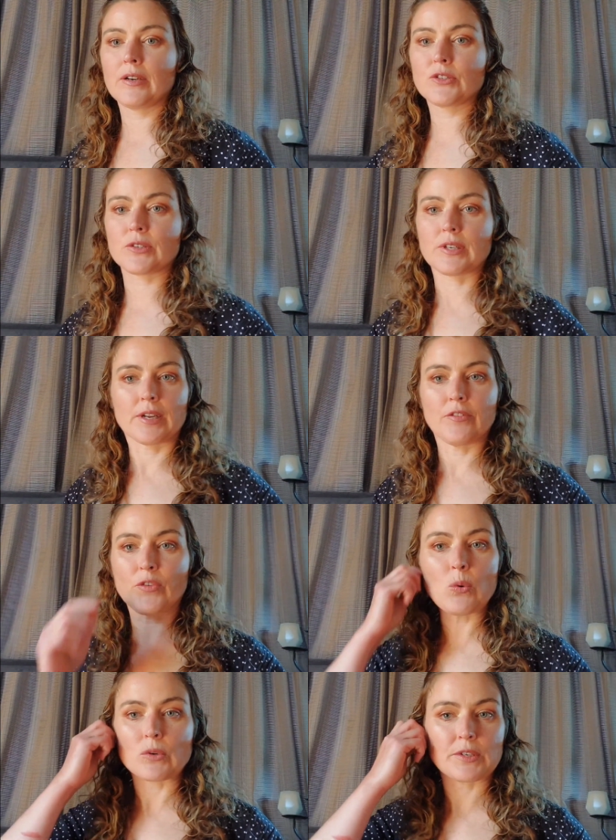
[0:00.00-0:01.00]
I do think,
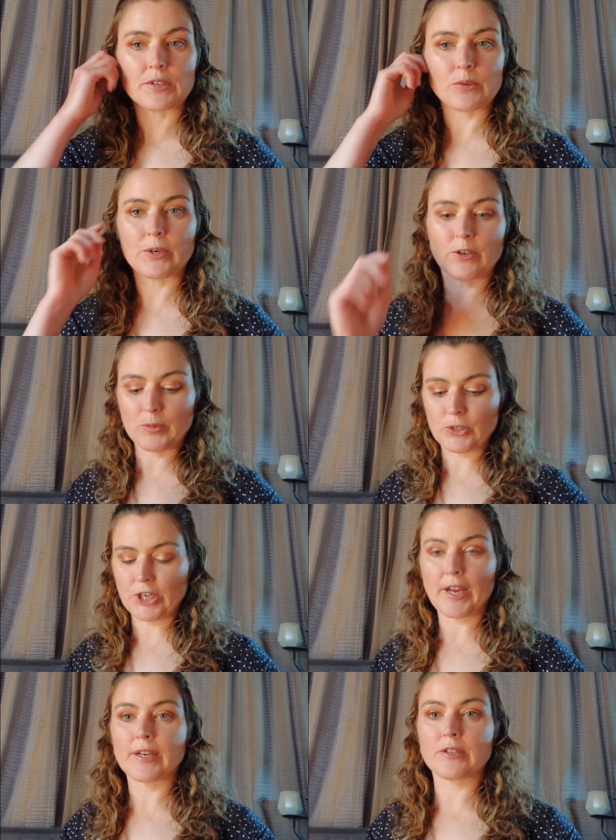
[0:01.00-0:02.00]
of course, it's a wearable
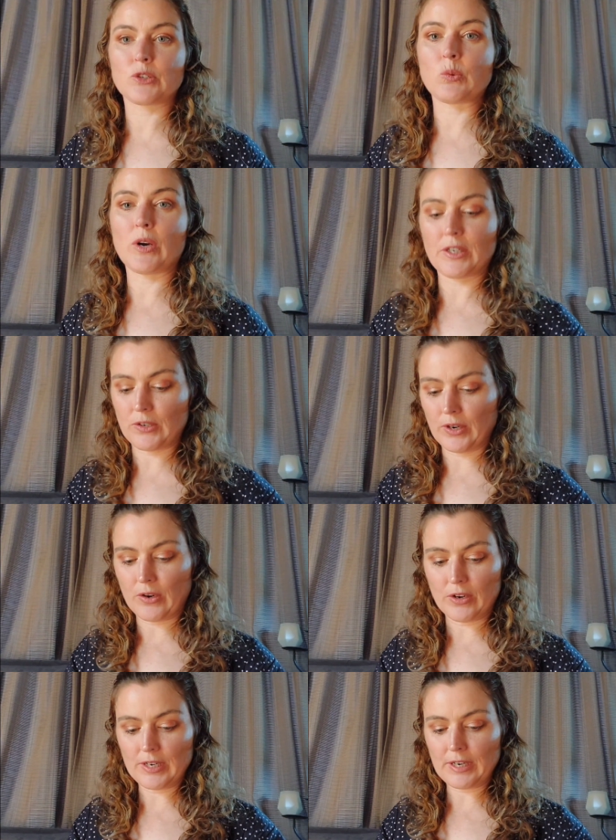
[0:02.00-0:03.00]
shade. That's why it's
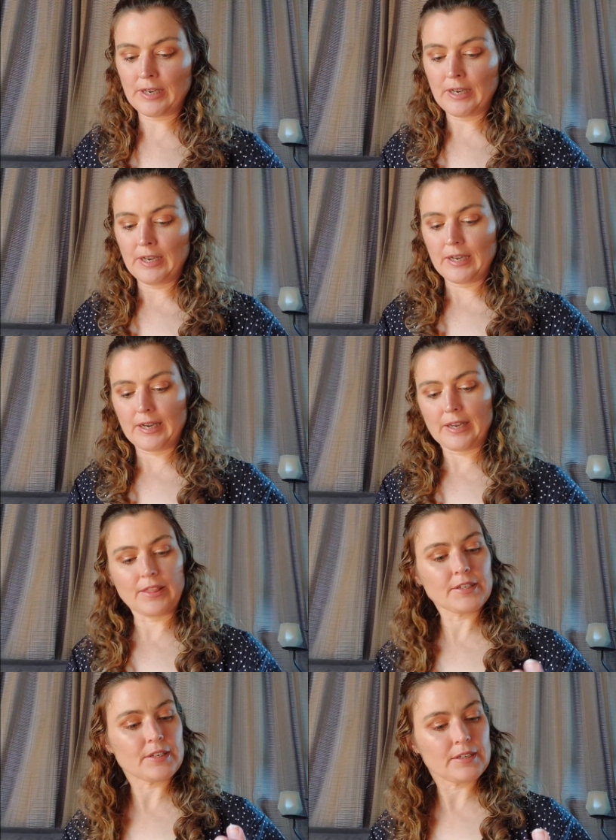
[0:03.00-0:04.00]
iconic. Okay,
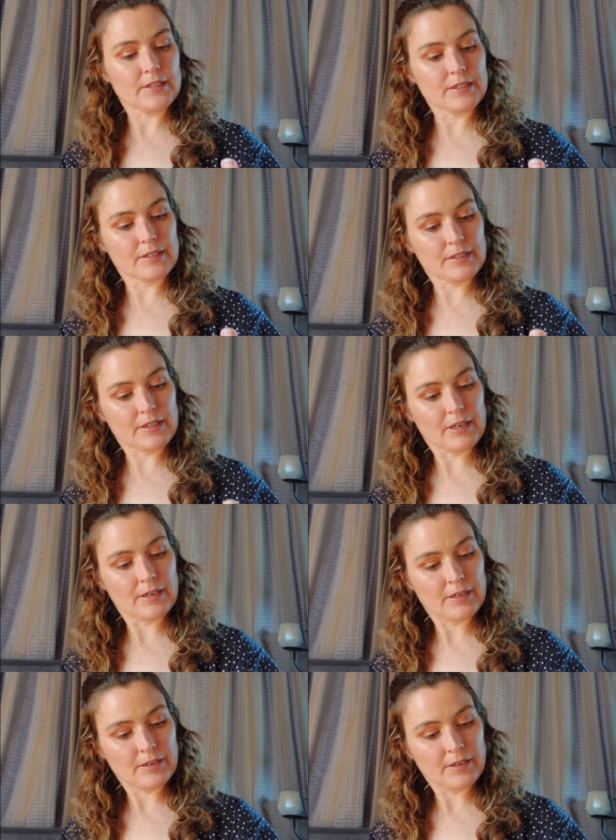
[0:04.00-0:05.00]
this is
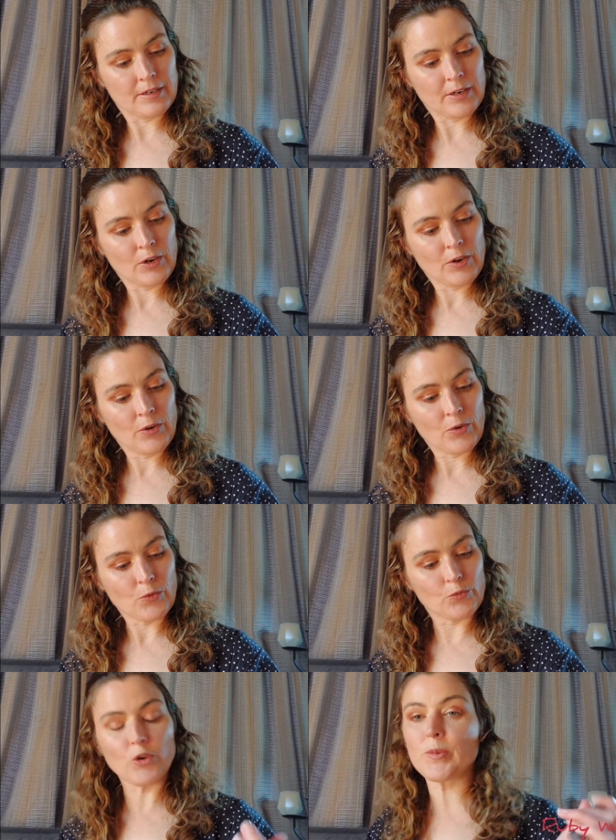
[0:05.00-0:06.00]

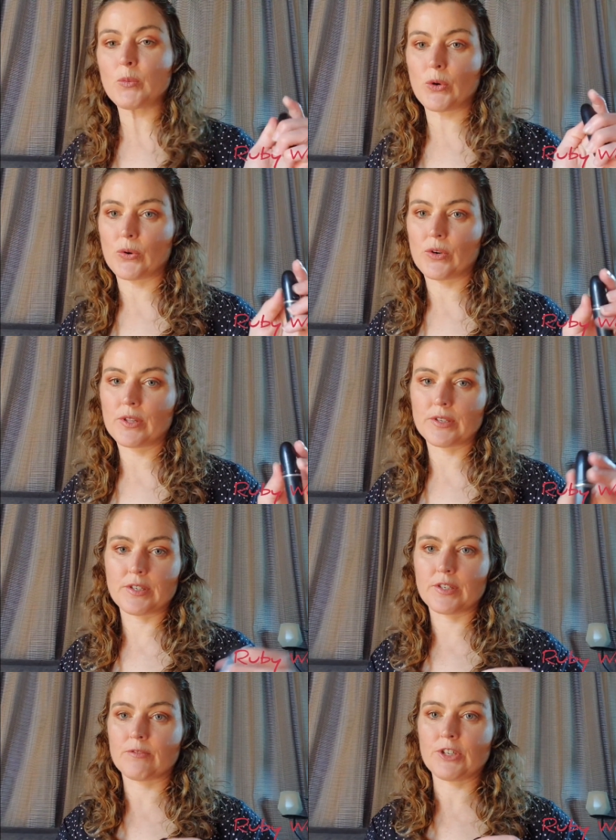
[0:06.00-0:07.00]
Ruby Woo.
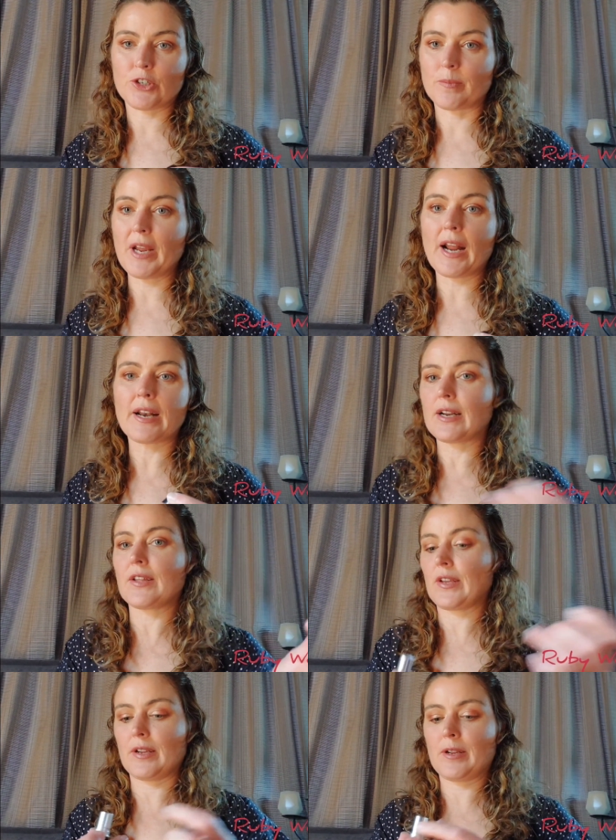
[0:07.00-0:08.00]
This is the Retro Matte,
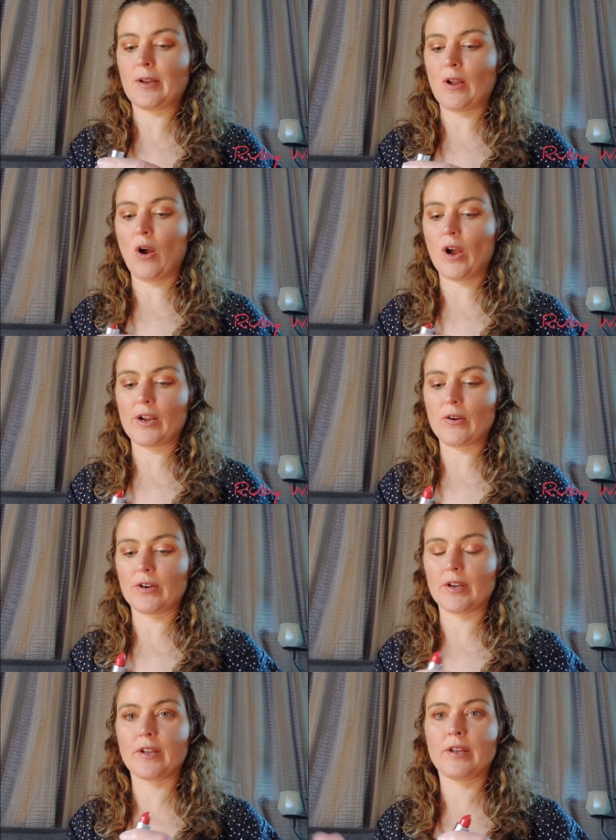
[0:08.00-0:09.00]
another
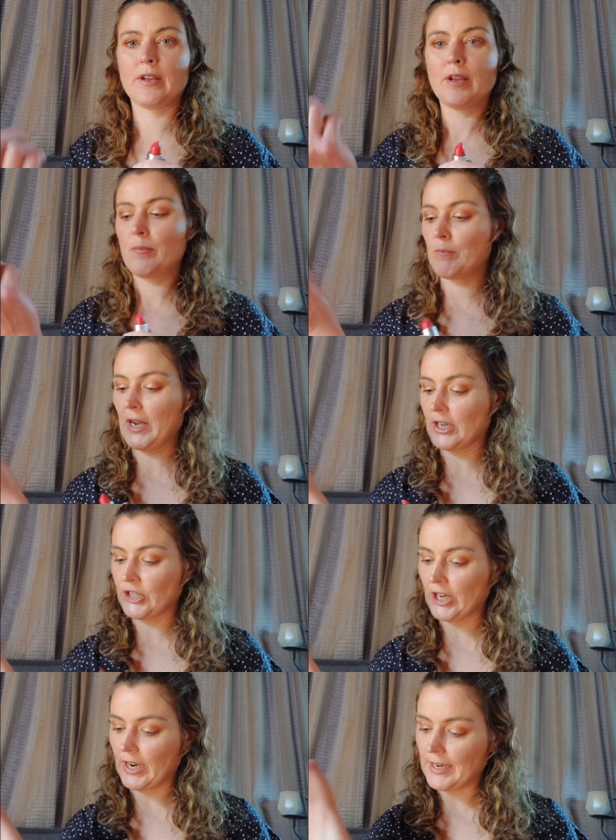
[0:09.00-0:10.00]
iconic MAC
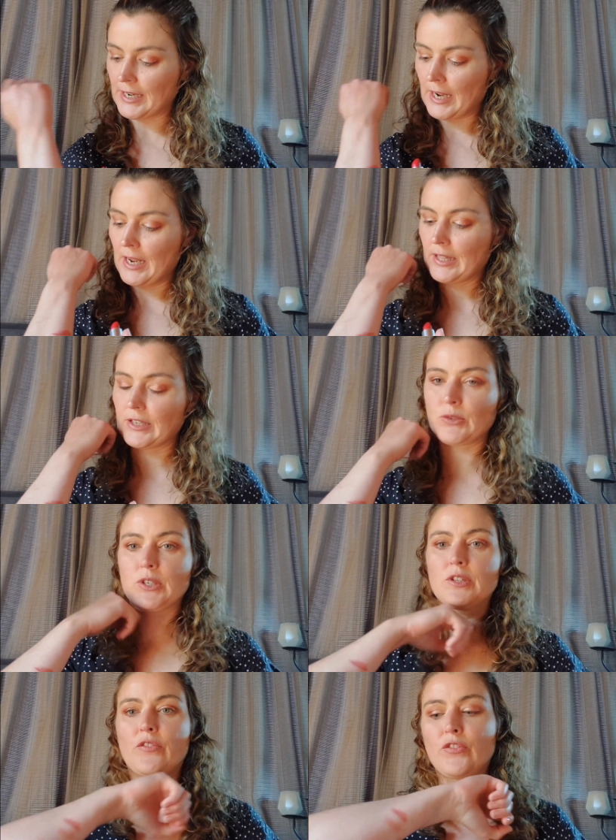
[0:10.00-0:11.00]
shade. This
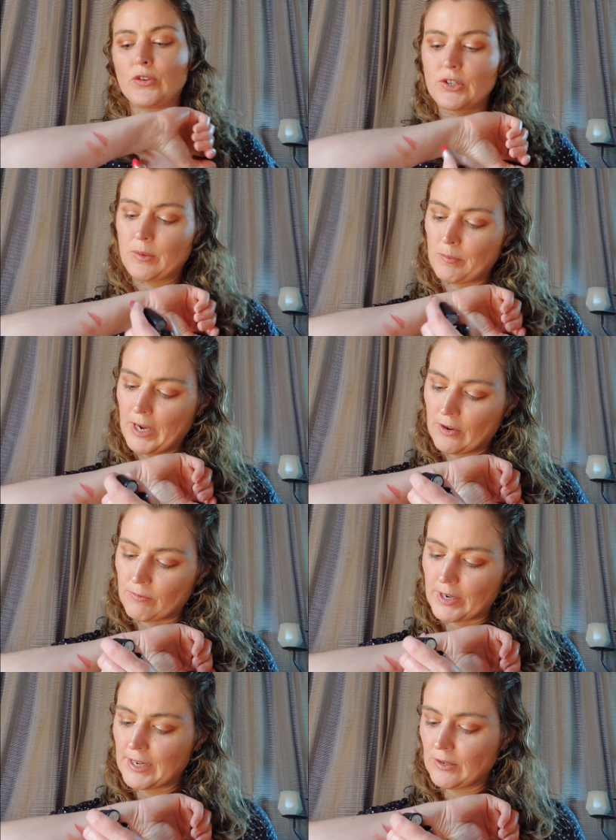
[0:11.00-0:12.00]
was the first MAC
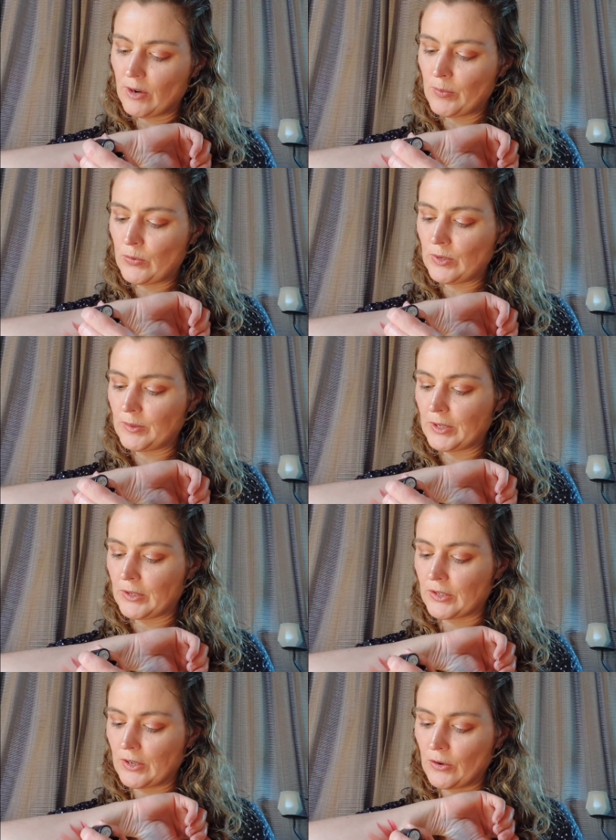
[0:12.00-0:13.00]
Red I brought
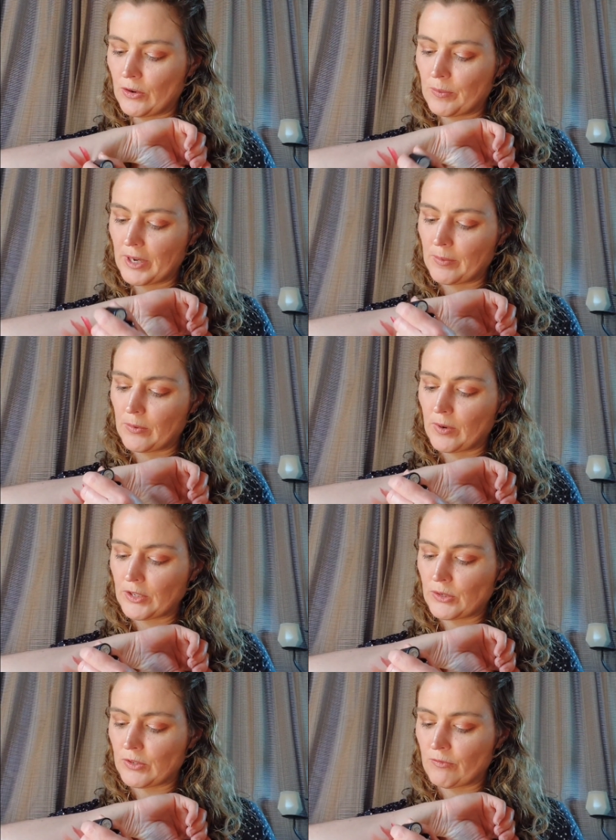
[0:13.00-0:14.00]
because I'd heard people, I
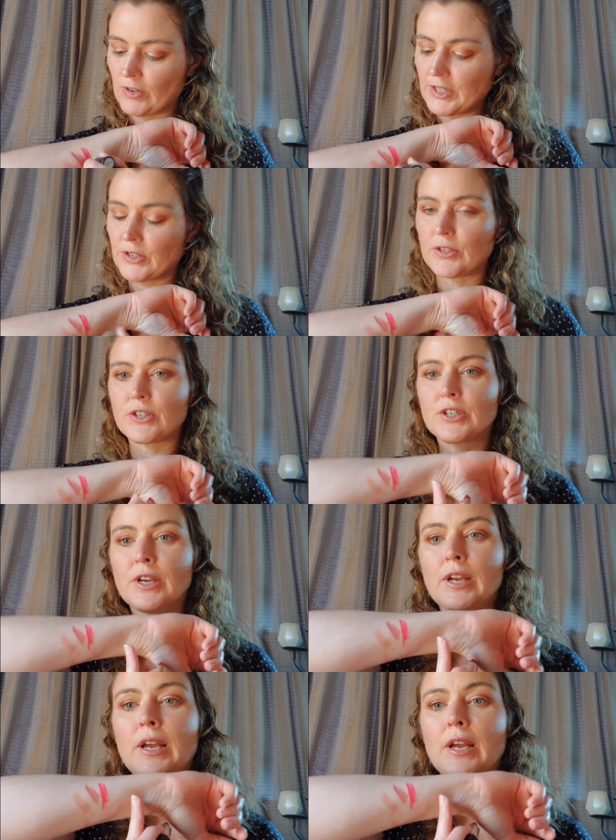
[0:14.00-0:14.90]
sort of researched,